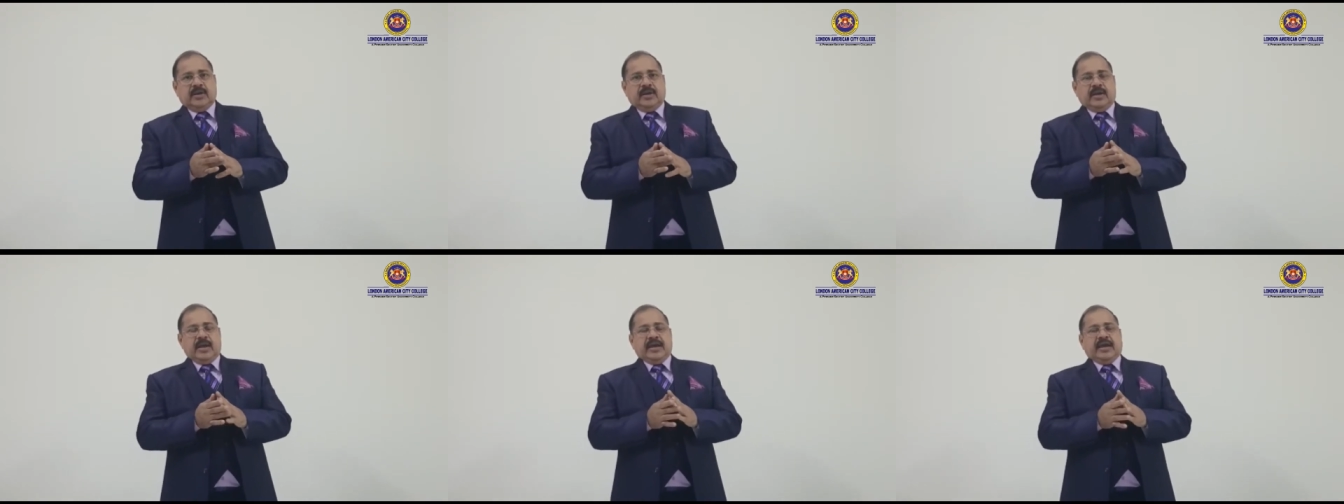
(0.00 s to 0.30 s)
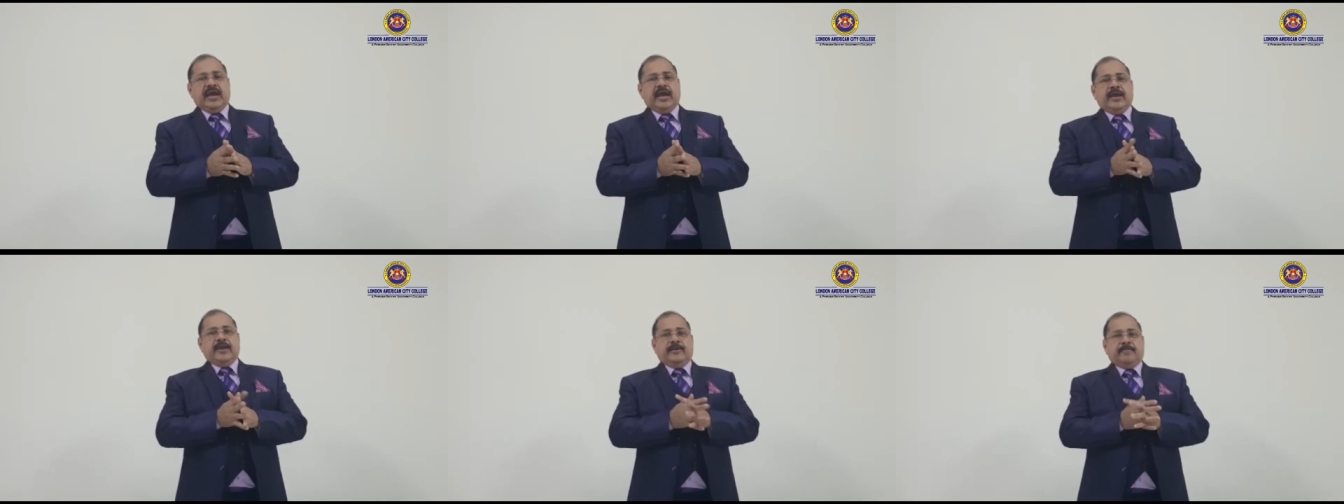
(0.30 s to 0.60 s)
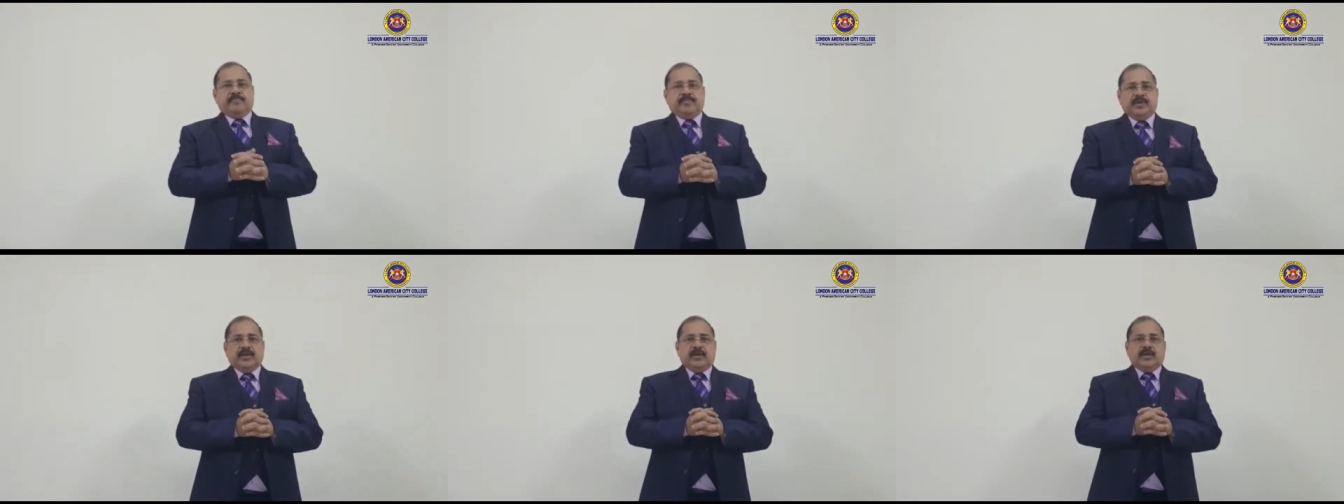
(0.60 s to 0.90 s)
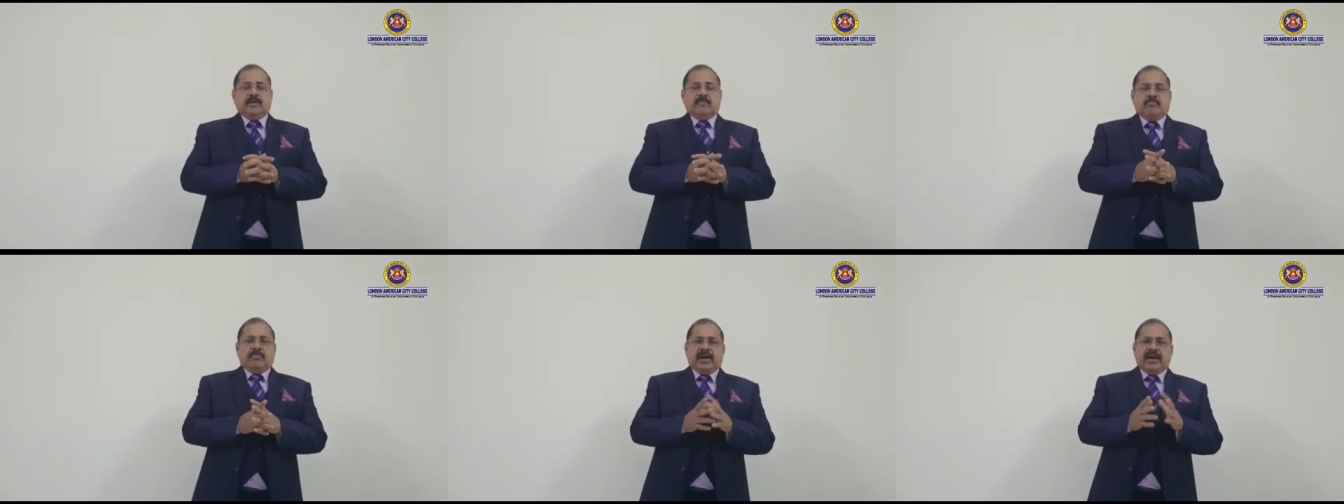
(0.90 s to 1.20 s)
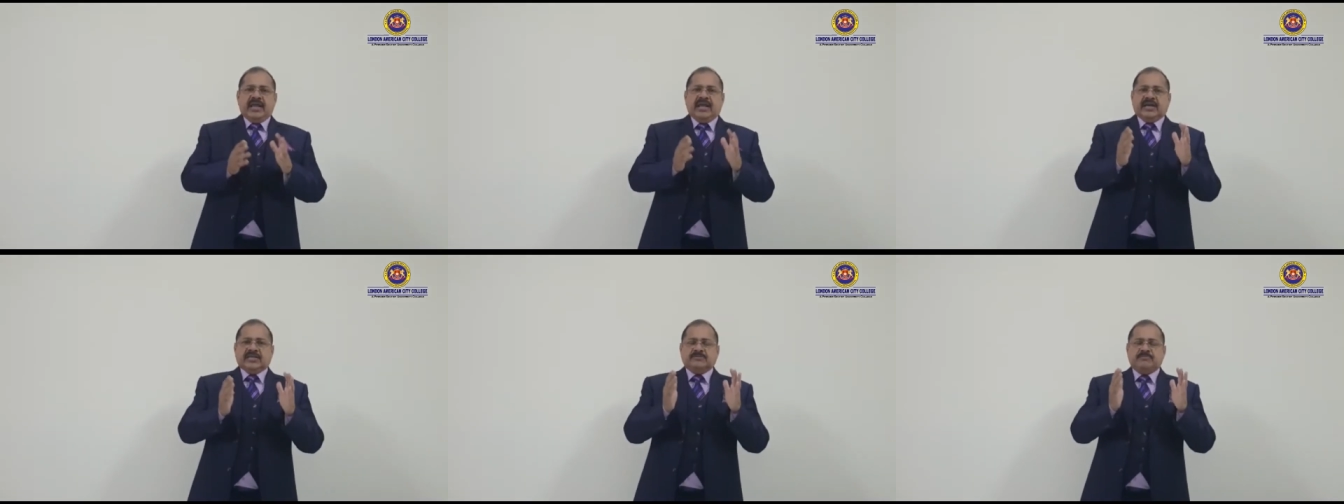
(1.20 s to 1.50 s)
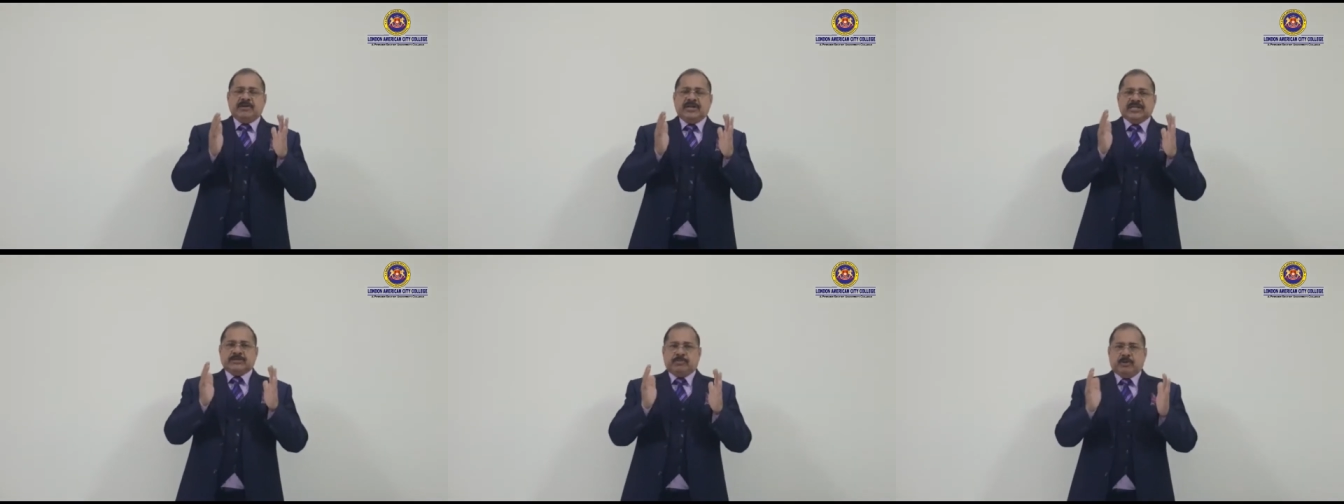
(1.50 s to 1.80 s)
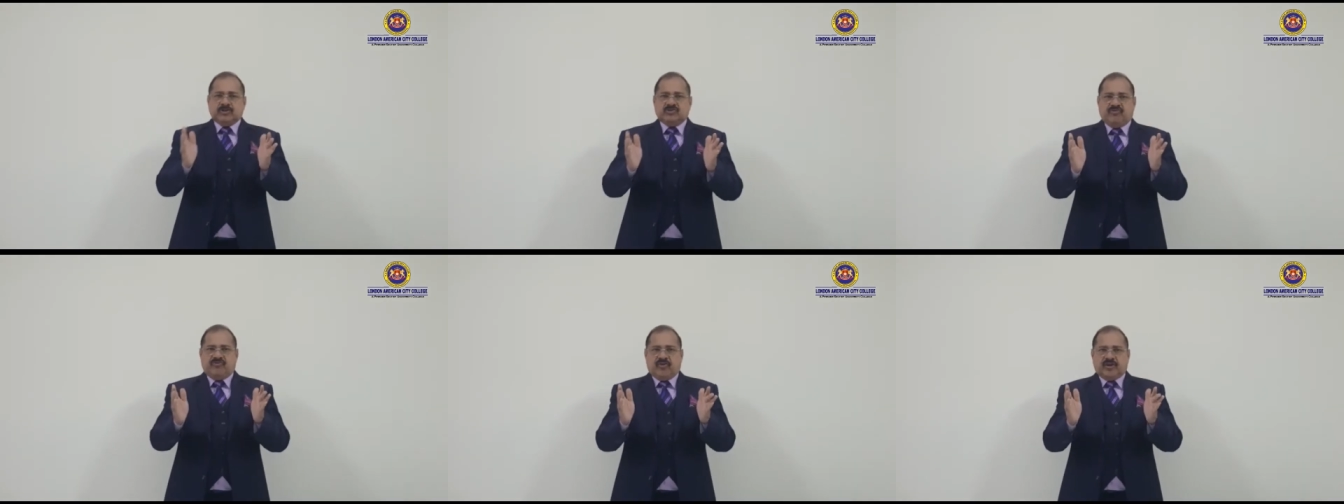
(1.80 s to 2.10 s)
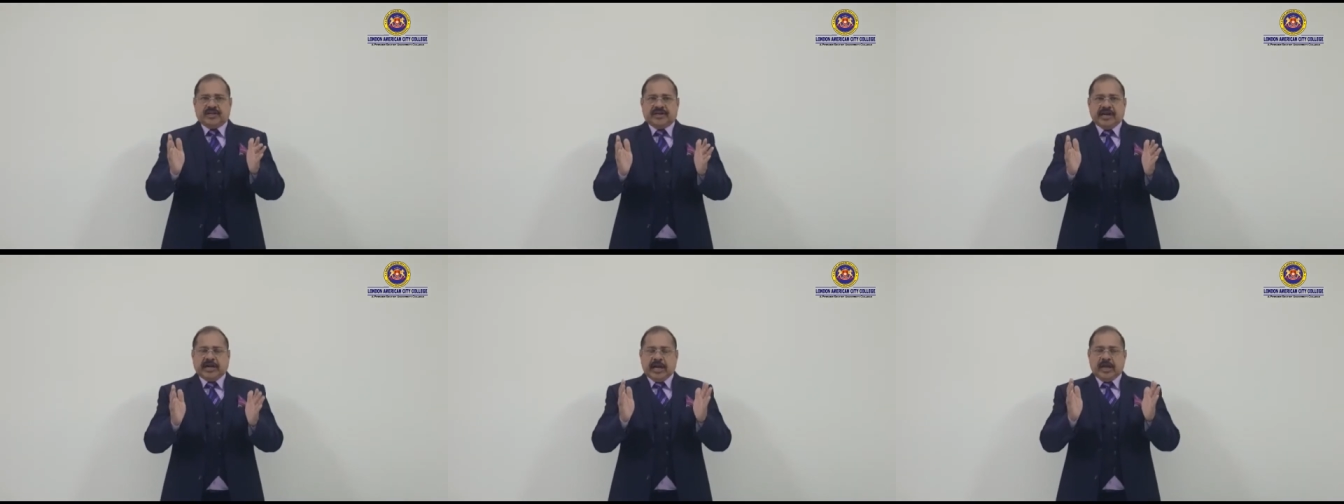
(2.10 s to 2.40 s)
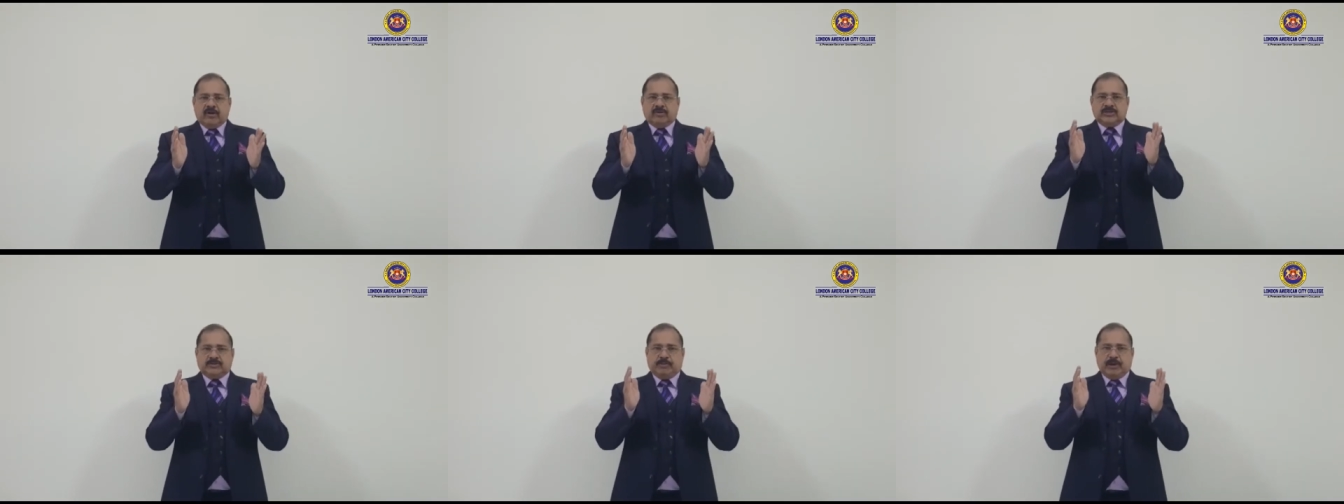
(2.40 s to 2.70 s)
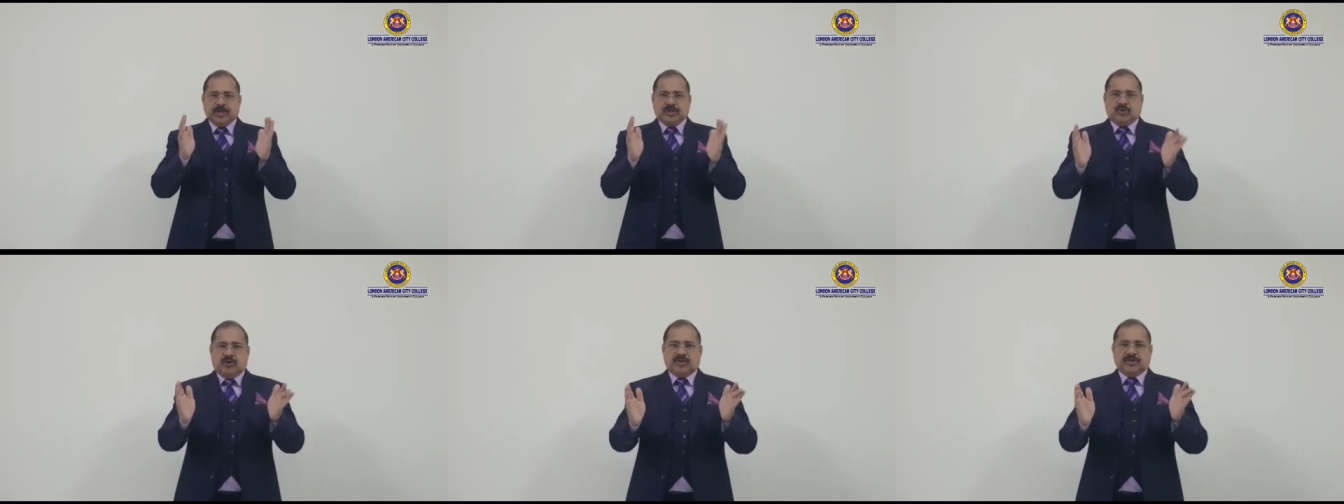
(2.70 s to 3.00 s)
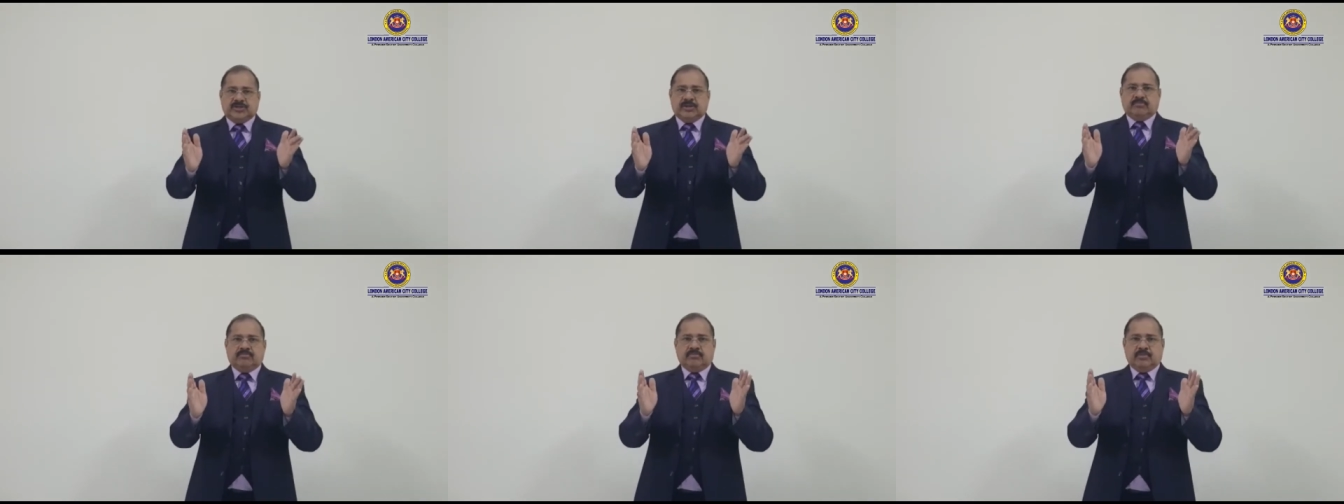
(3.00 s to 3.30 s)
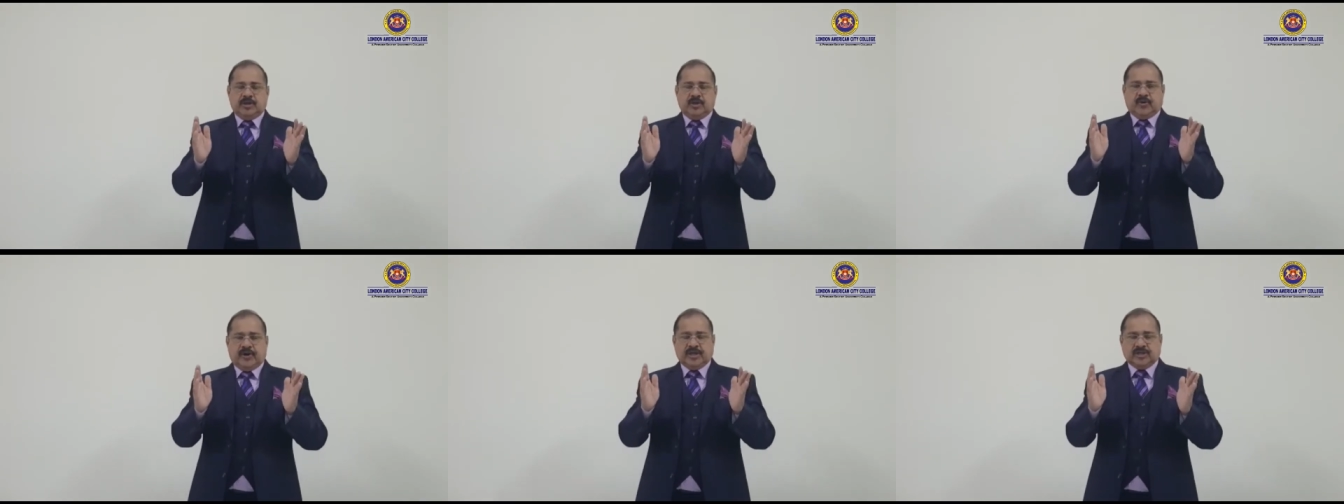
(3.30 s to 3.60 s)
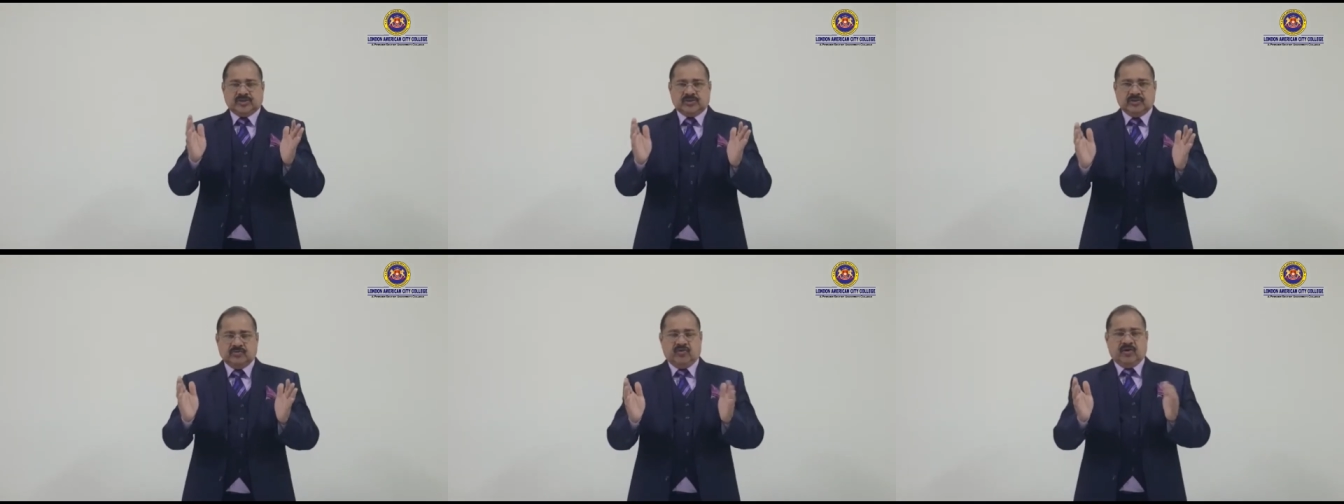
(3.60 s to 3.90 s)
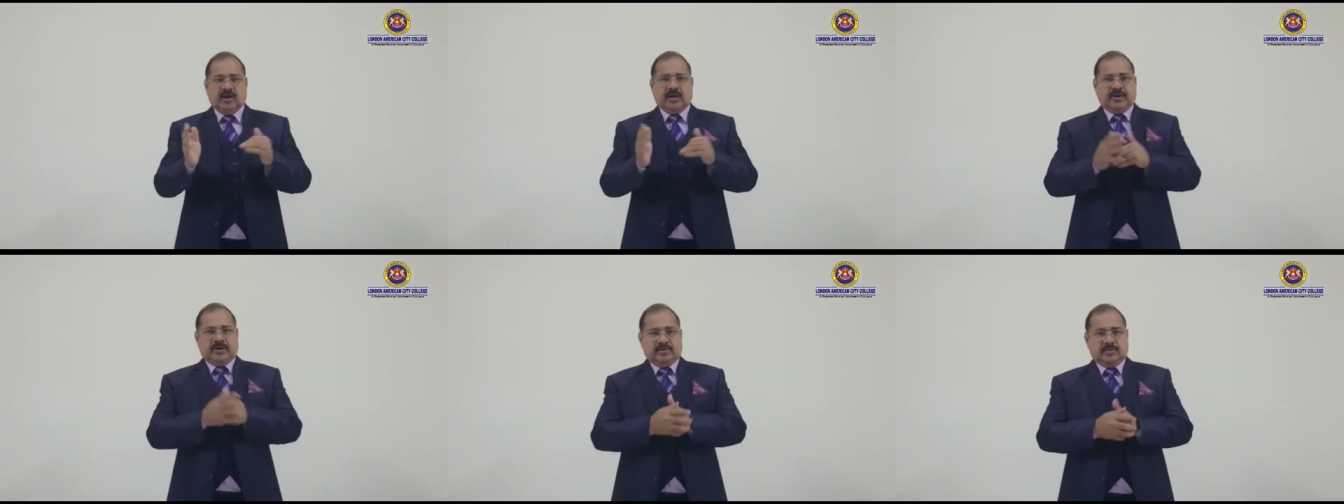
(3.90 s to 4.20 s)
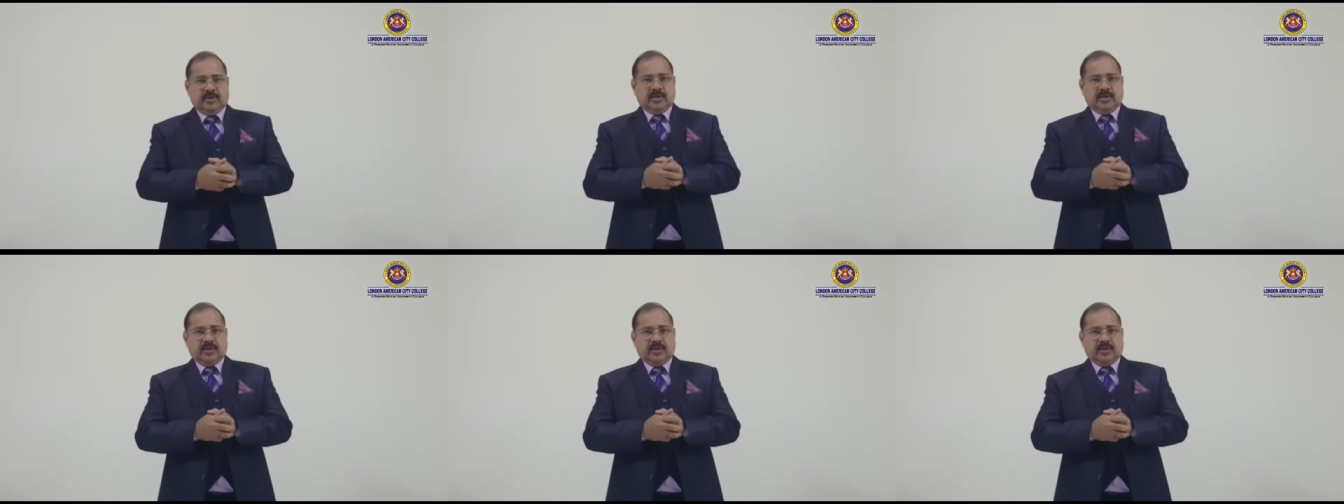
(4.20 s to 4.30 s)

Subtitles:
Again, money has been responsible for the decline of spiritualism in today's world.